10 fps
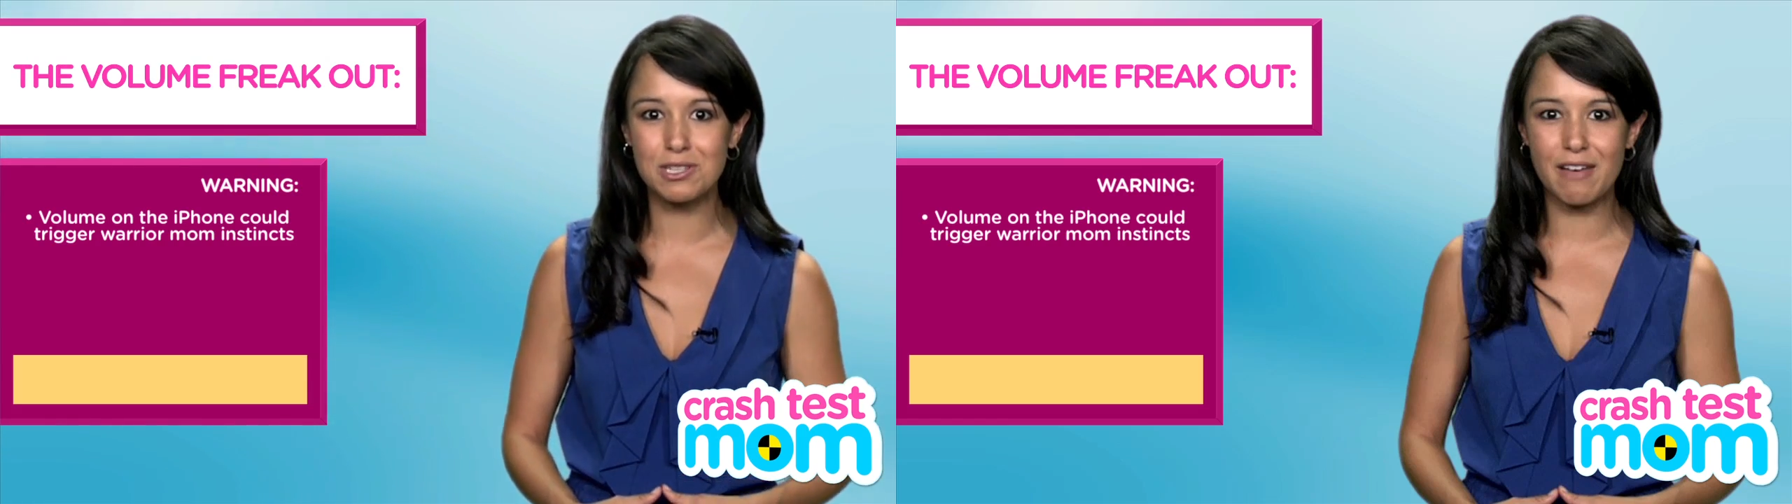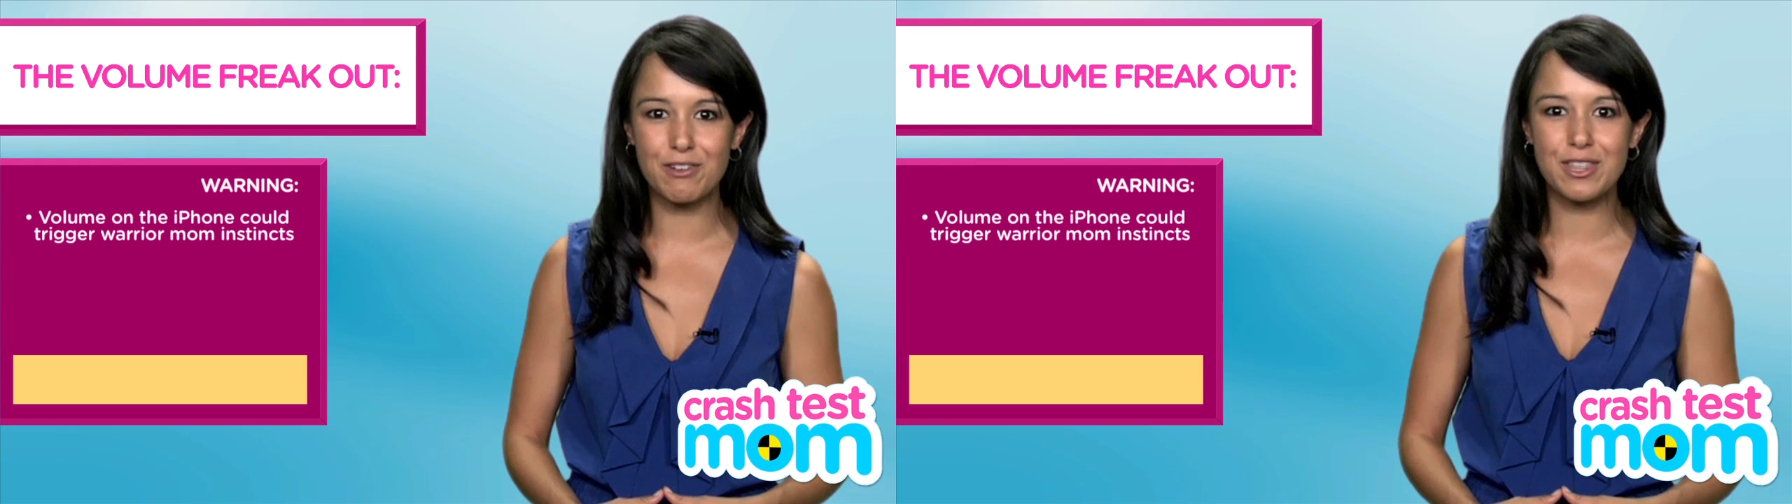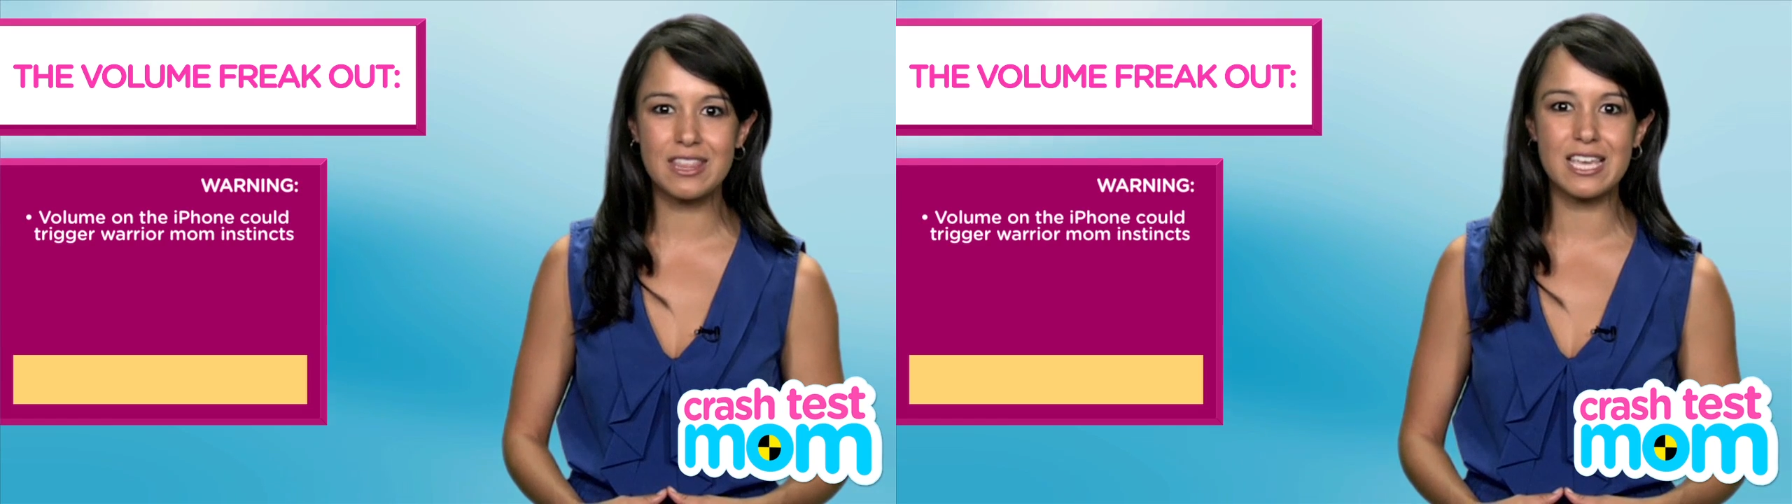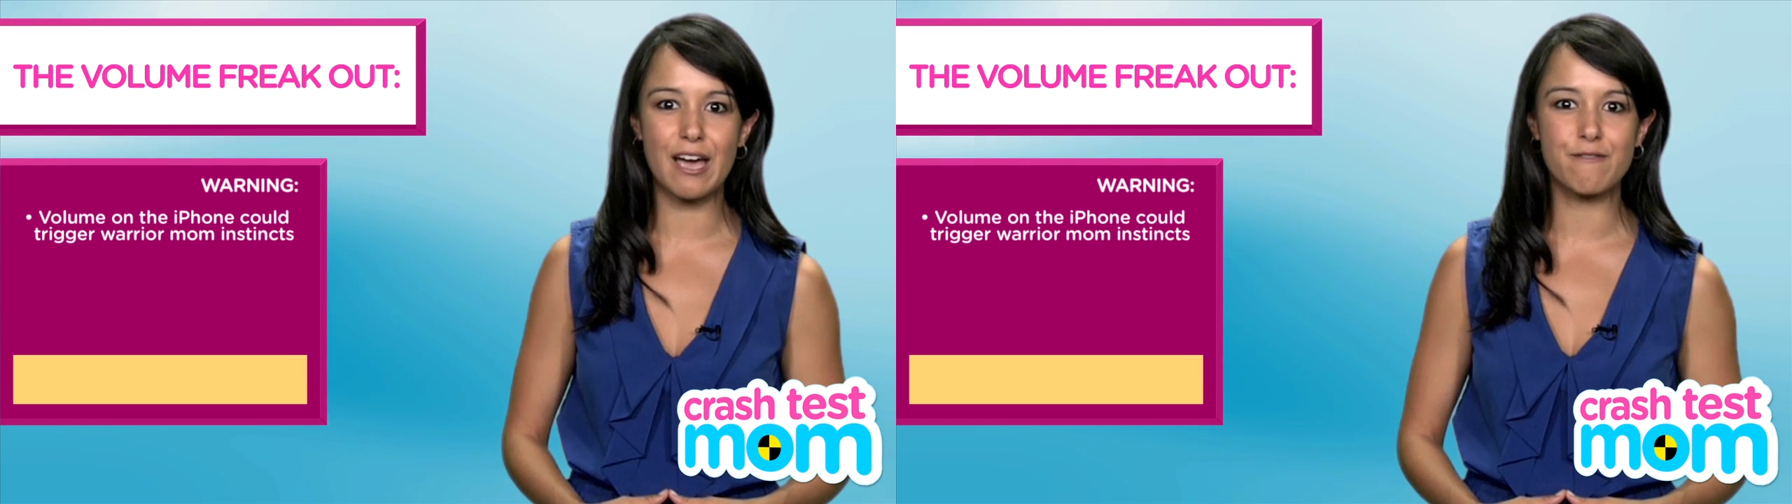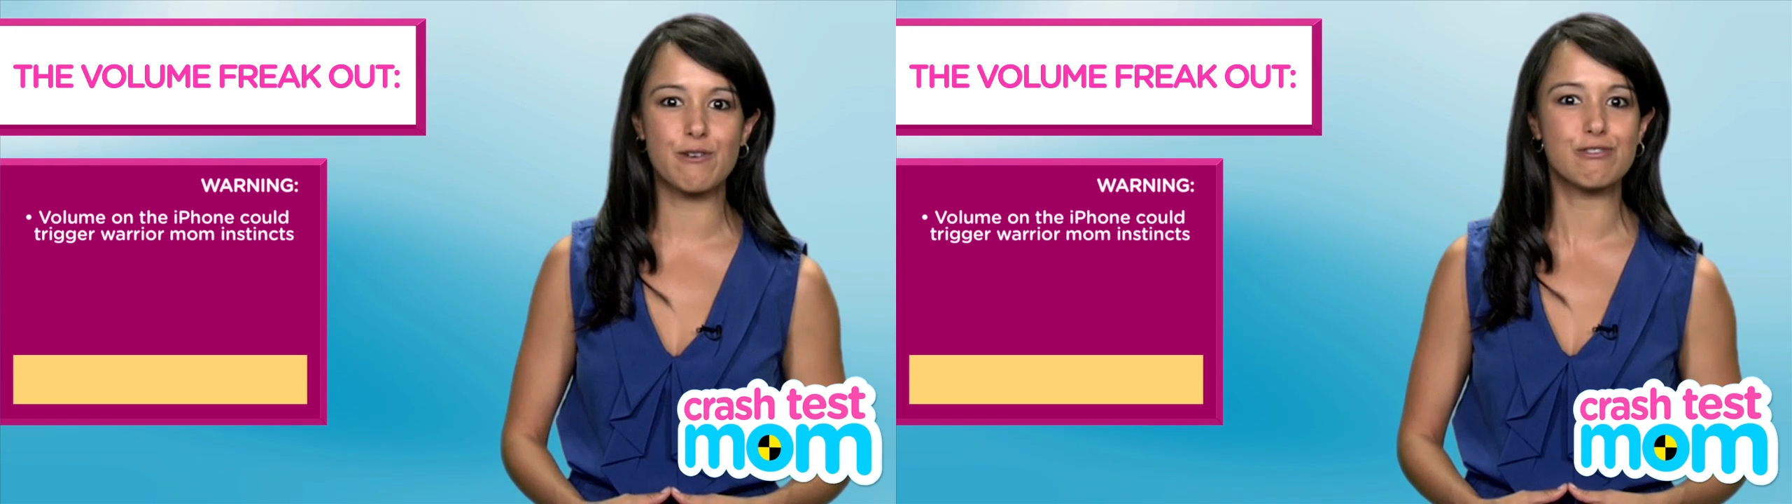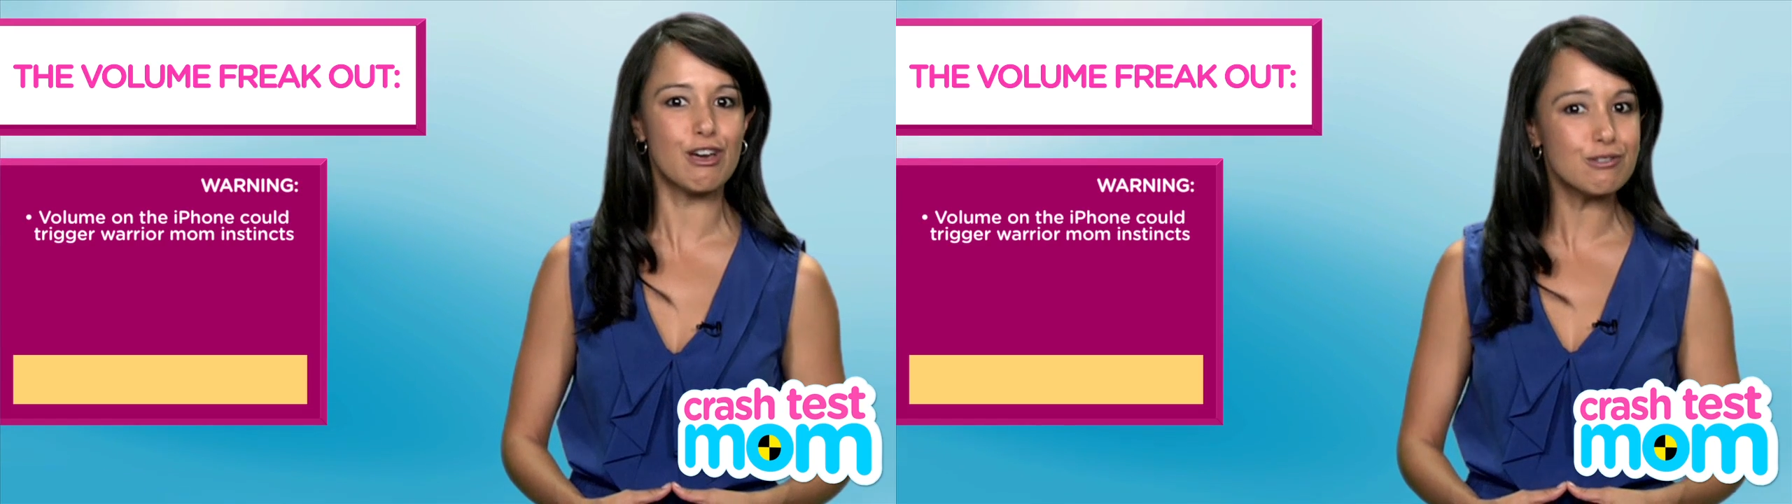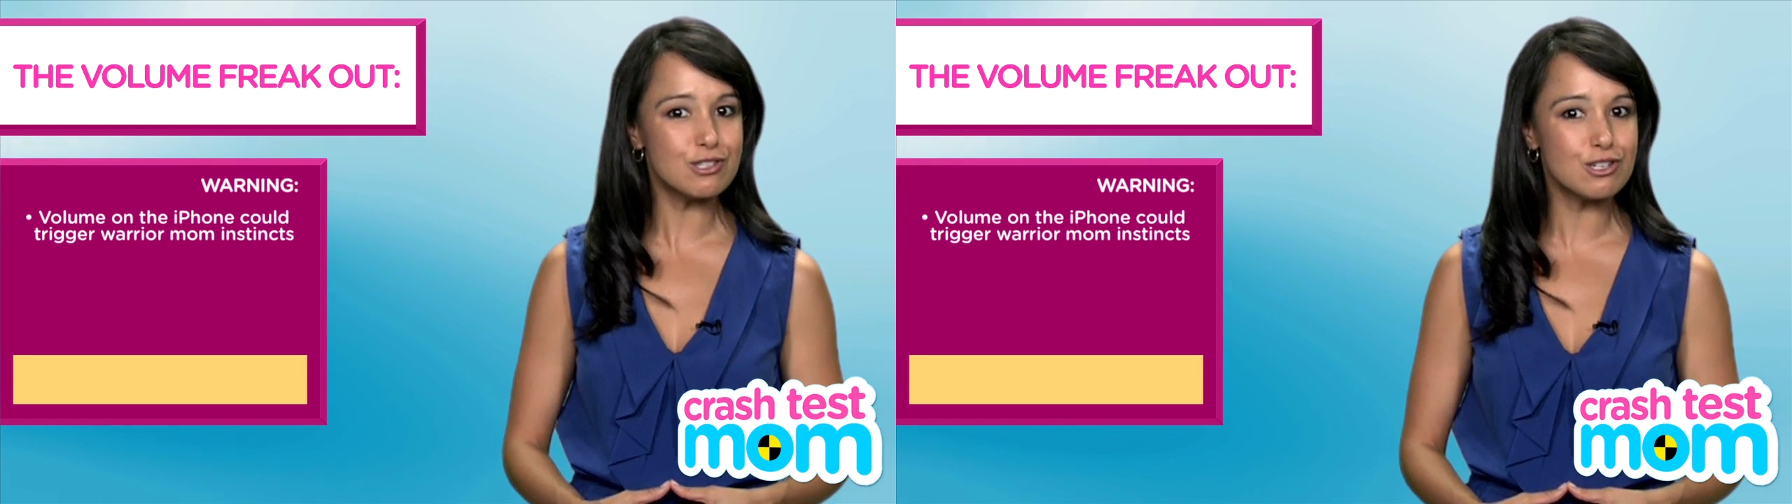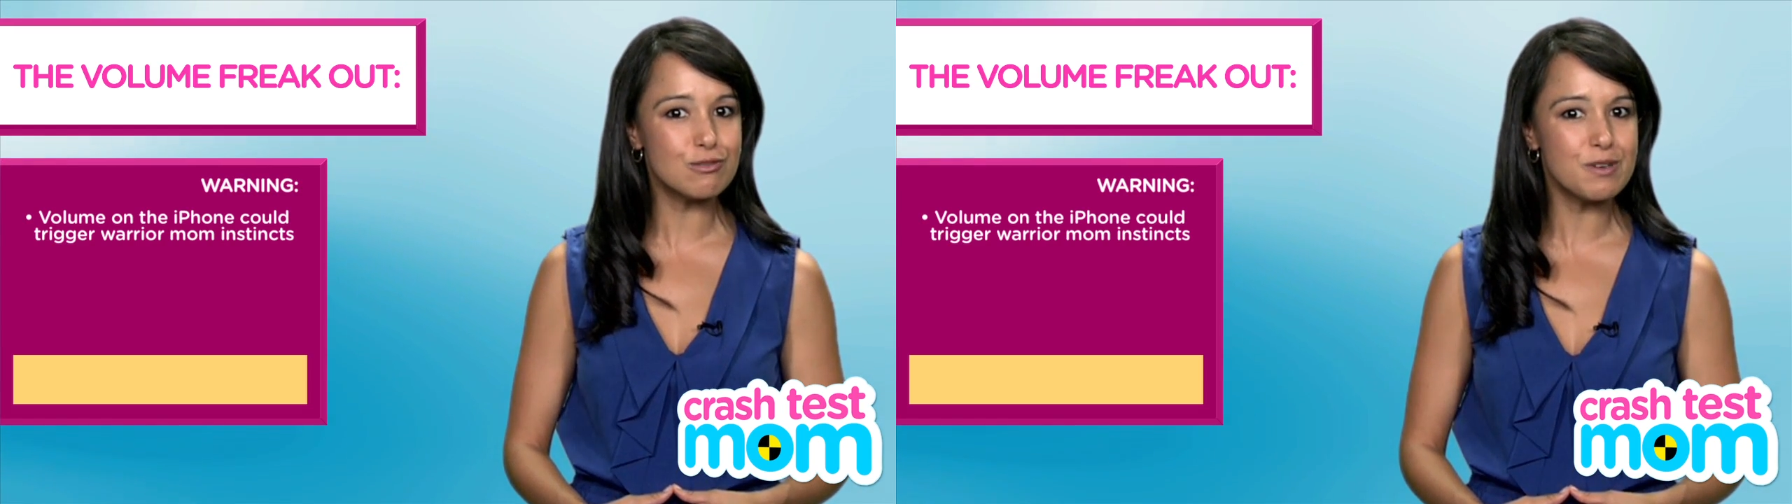level that the iPhone goes to,